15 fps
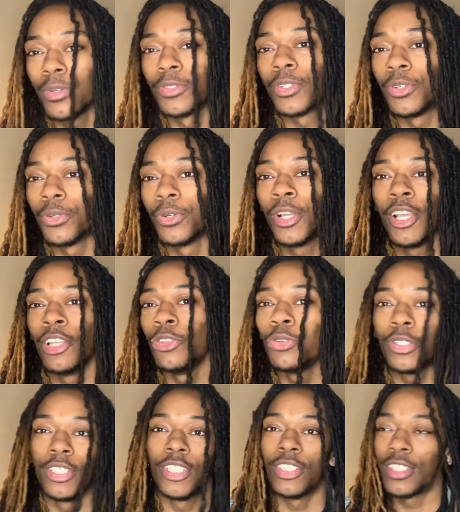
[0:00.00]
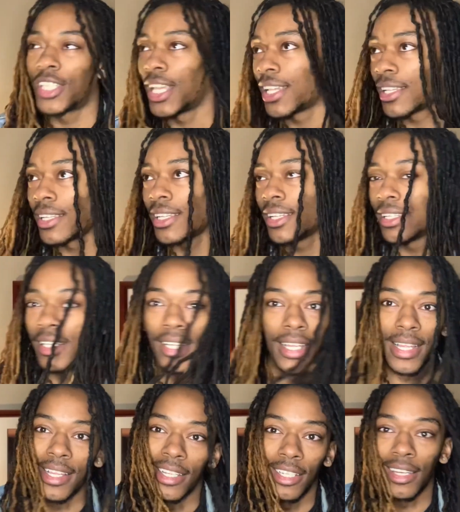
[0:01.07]
So you could just take it
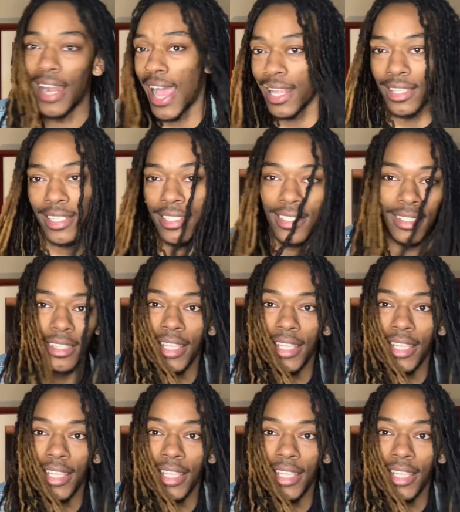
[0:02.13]
and not listen,